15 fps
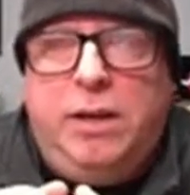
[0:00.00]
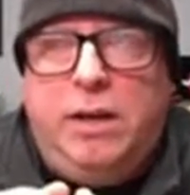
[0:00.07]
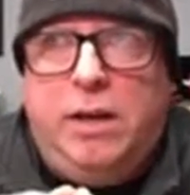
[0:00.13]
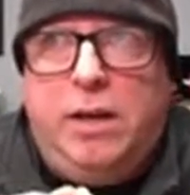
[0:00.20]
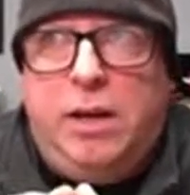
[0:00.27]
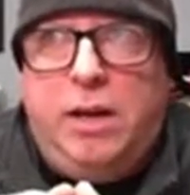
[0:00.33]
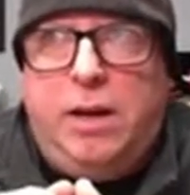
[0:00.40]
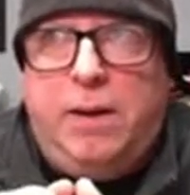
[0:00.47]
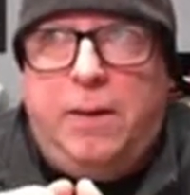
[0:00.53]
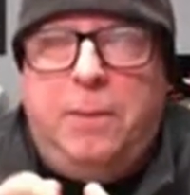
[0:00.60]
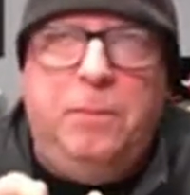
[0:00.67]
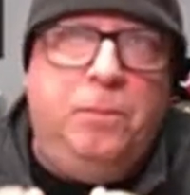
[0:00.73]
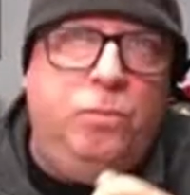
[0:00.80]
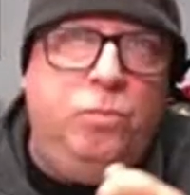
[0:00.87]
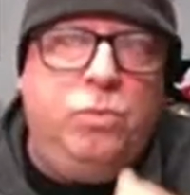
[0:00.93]

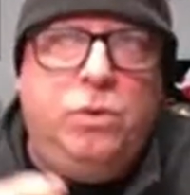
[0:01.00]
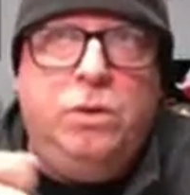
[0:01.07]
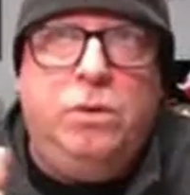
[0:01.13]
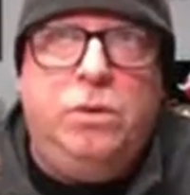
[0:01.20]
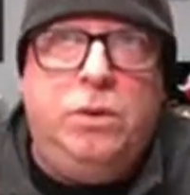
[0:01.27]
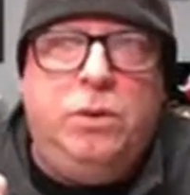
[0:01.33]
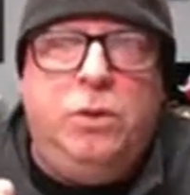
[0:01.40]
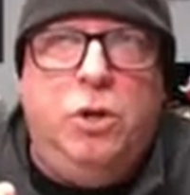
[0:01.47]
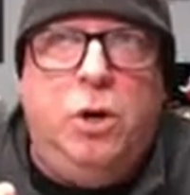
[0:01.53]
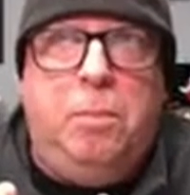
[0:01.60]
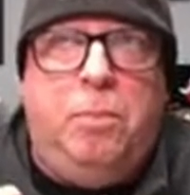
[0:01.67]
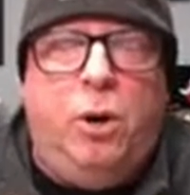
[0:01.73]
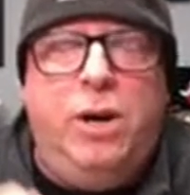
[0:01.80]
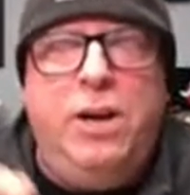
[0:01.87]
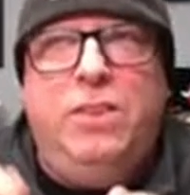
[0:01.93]
putting
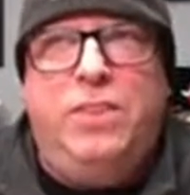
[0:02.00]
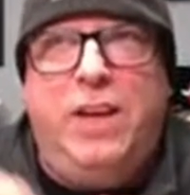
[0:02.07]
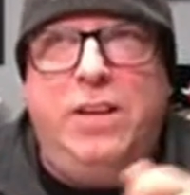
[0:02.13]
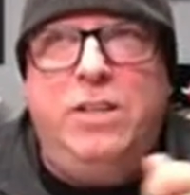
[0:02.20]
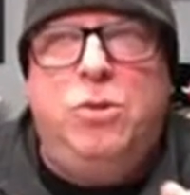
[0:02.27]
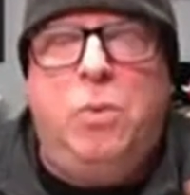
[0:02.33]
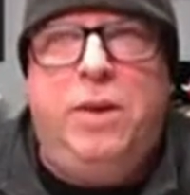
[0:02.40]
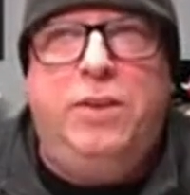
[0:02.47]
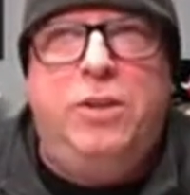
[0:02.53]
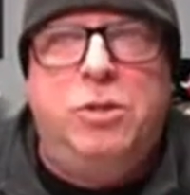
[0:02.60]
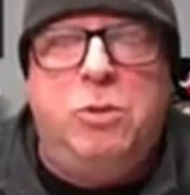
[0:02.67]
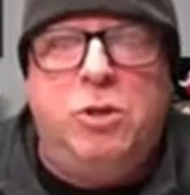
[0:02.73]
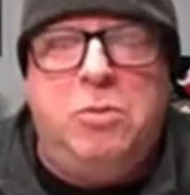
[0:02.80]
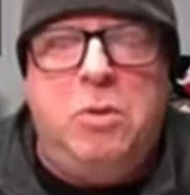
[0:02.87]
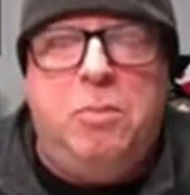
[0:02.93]
things the way they're
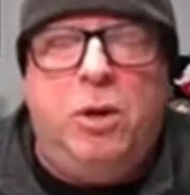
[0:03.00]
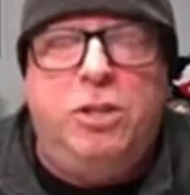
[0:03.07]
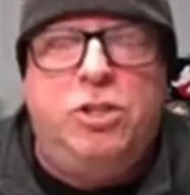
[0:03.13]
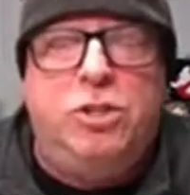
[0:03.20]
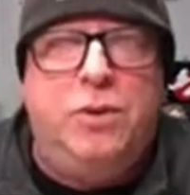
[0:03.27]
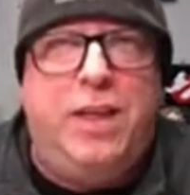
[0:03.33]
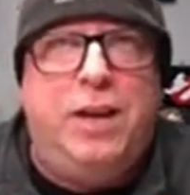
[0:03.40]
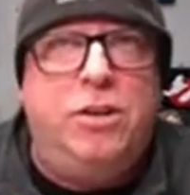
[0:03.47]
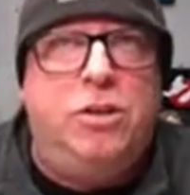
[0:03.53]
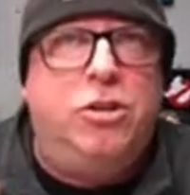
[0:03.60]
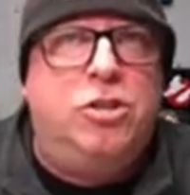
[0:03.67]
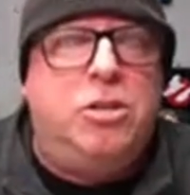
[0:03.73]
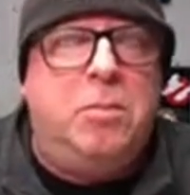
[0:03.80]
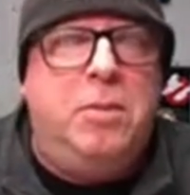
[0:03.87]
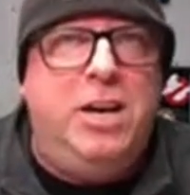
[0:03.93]
supposed to be put so that
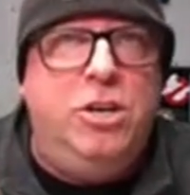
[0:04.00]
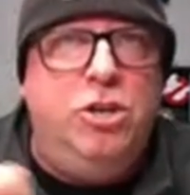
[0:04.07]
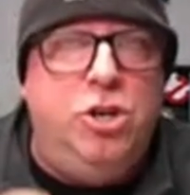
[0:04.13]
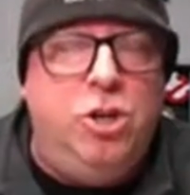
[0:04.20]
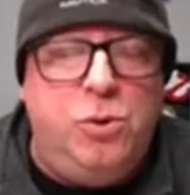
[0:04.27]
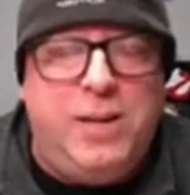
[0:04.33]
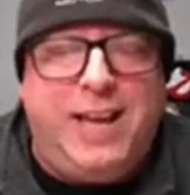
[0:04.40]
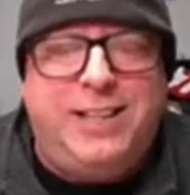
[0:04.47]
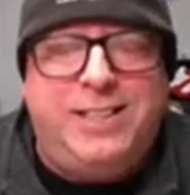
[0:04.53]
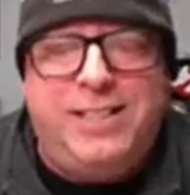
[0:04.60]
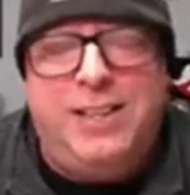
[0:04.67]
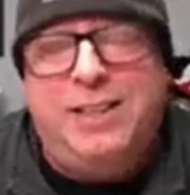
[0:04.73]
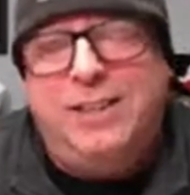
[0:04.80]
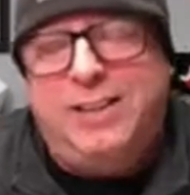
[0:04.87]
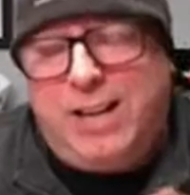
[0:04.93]
somebody new gets
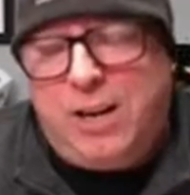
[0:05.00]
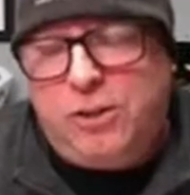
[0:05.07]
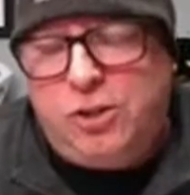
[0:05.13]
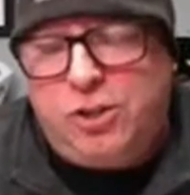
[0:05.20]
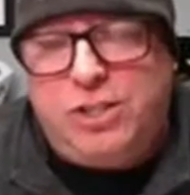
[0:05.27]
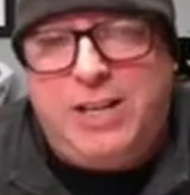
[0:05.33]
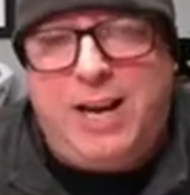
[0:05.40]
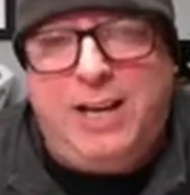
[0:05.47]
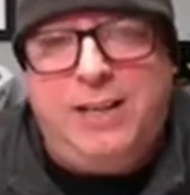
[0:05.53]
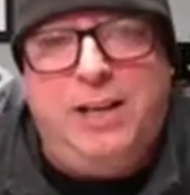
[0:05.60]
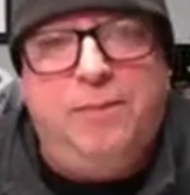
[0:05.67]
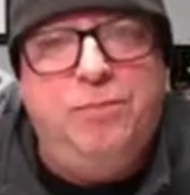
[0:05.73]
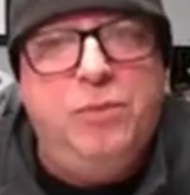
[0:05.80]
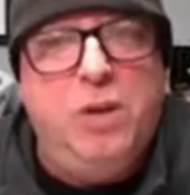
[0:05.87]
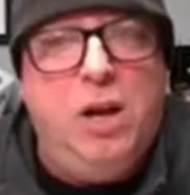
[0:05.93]
it, they understand it.